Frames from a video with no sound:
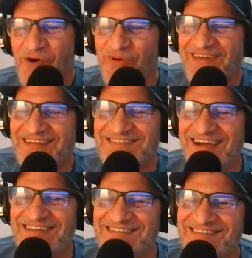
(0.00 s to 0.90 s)
What kind of
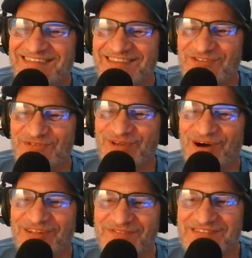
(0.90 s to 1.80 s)
diet do you think this is
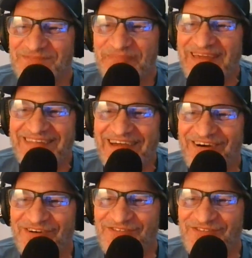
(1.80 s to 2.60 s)
called? It wasn't paleo.